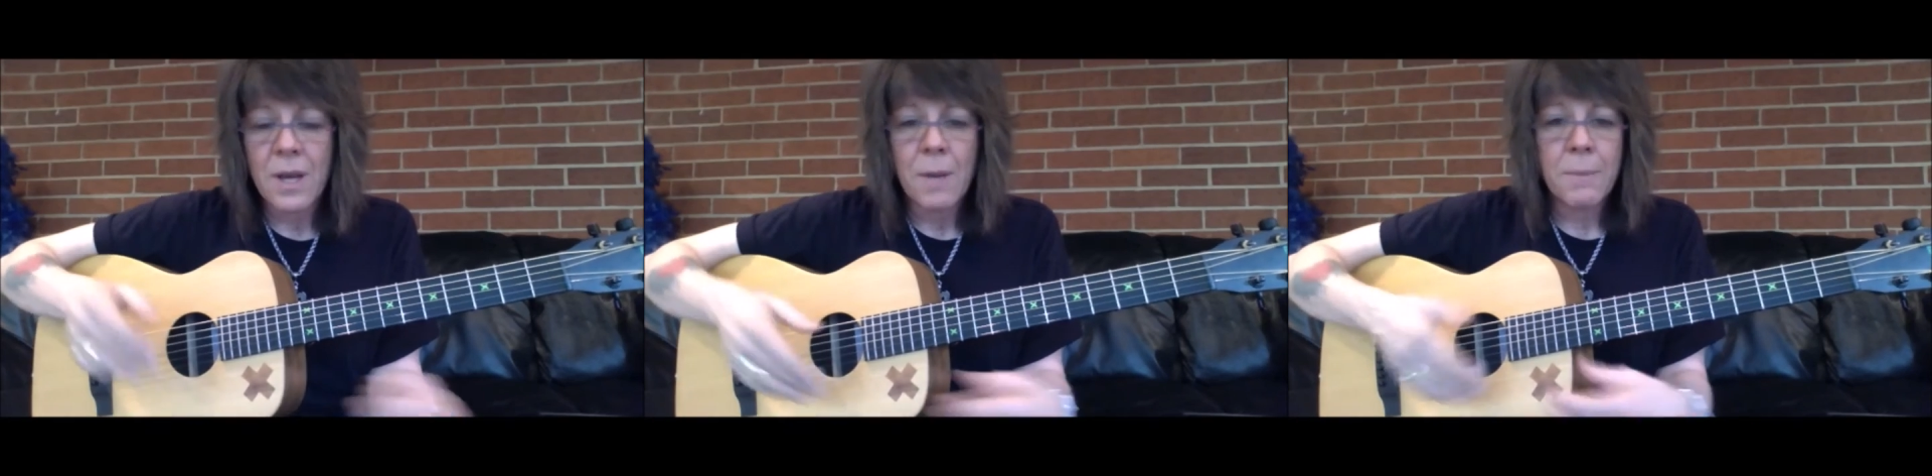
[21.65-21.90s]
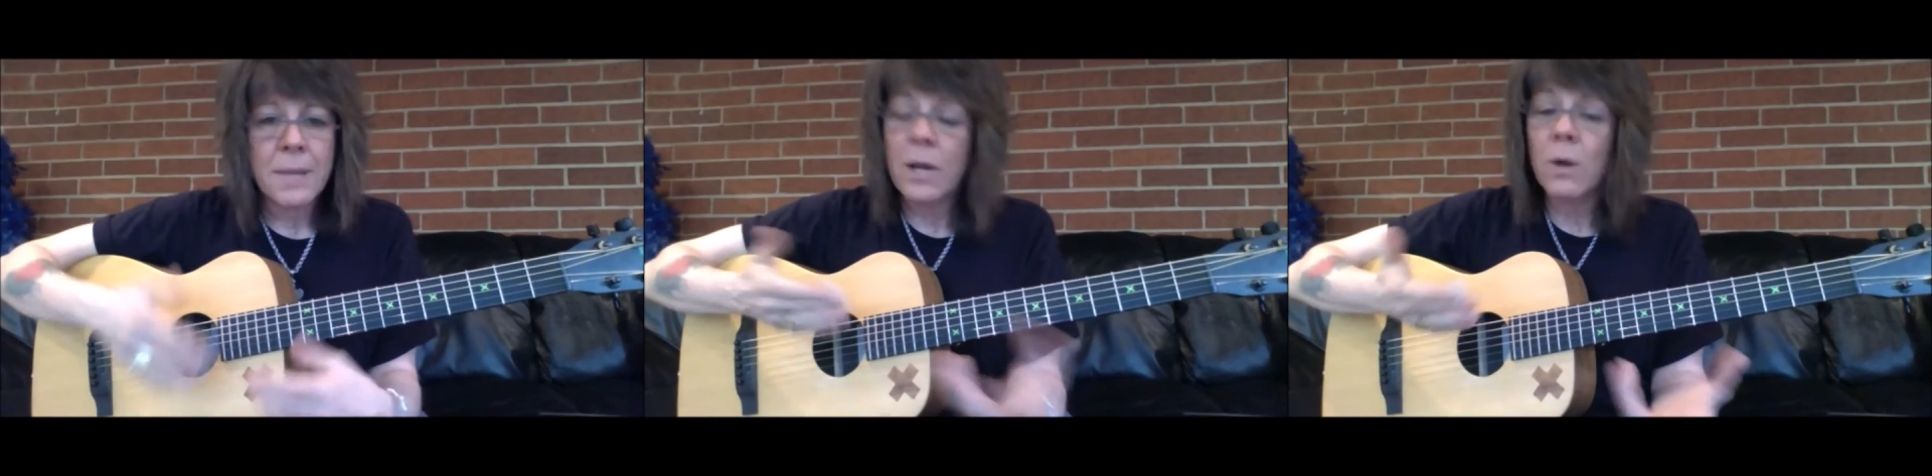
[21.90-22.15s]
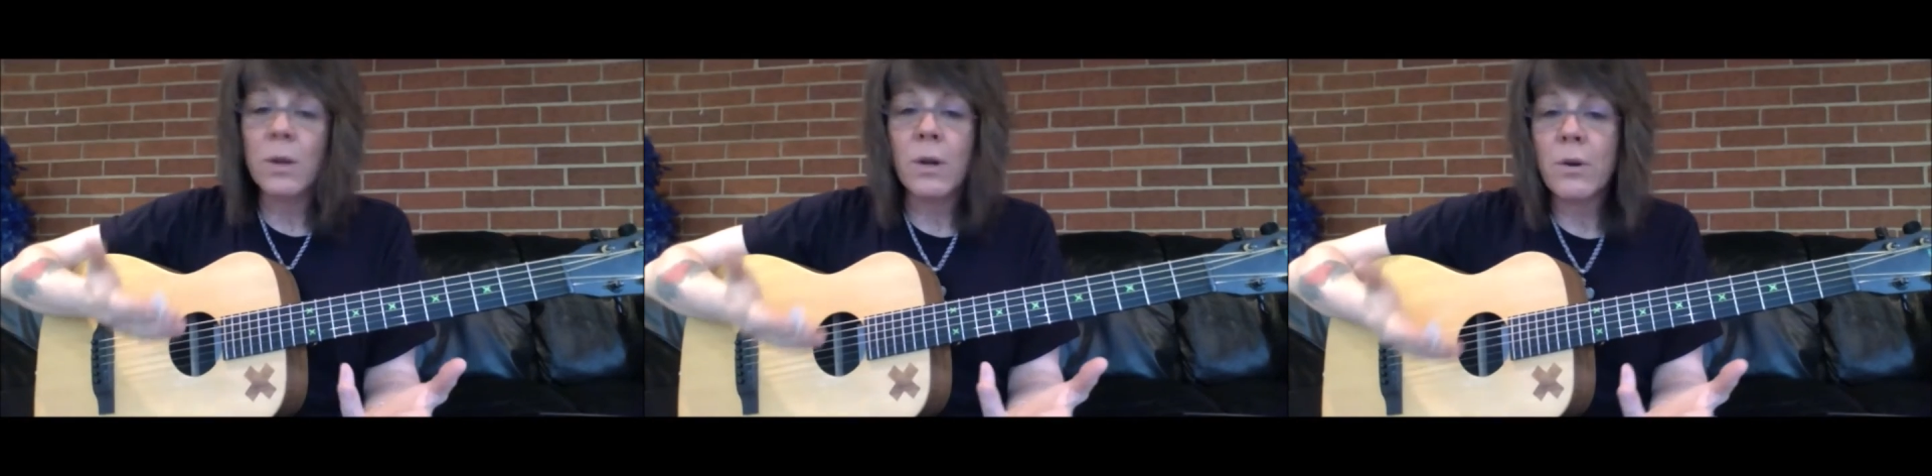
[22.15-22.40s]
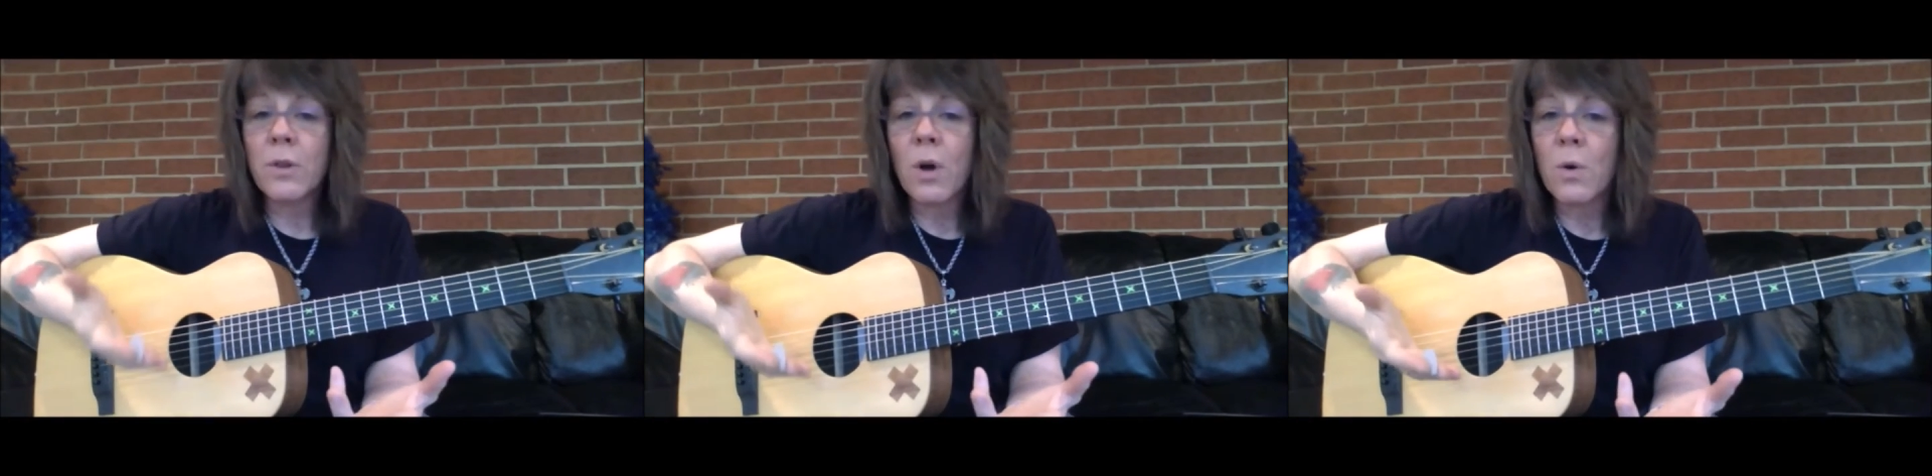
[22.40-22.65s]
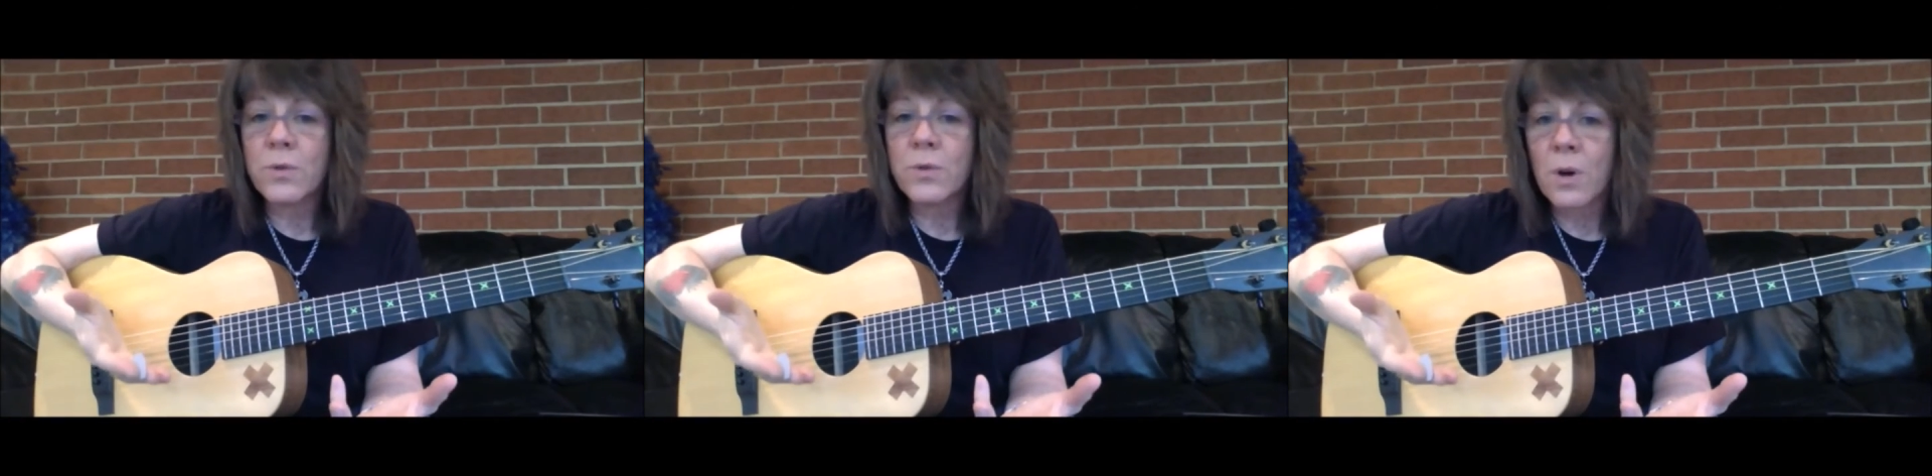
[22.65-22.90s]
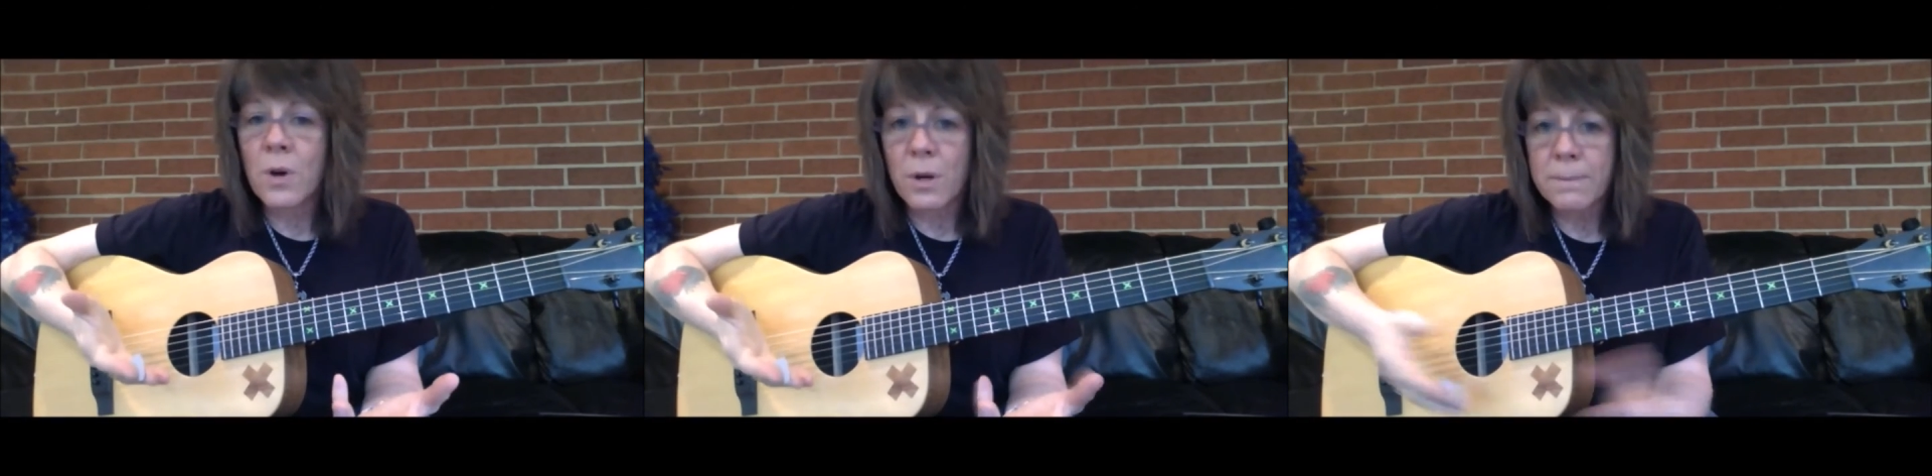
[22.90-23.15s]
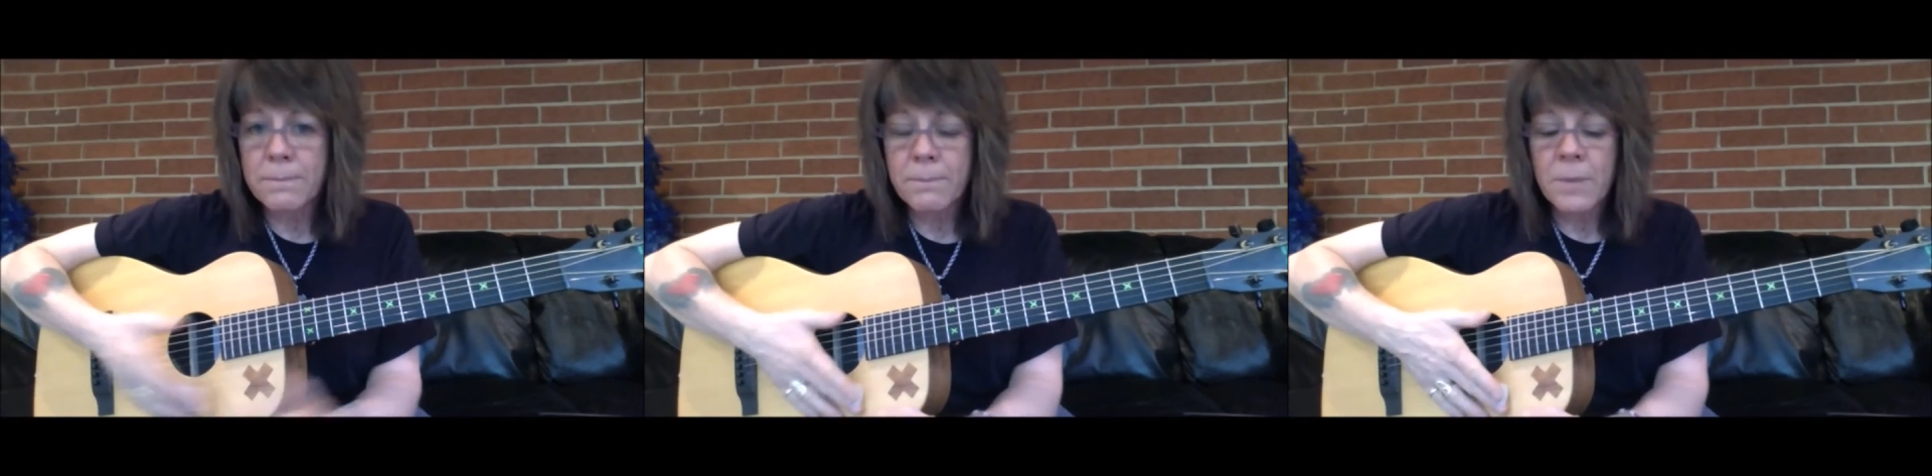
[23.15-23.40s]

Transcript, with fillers: but they don't learn the whole song.